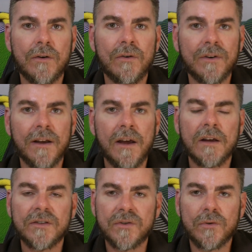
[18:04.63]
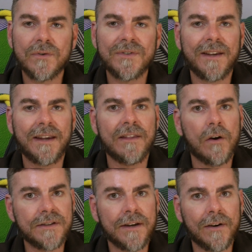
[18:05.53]
on stores in
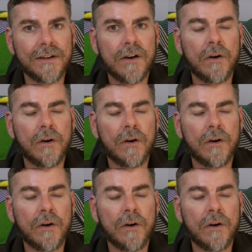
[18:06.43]
those areas,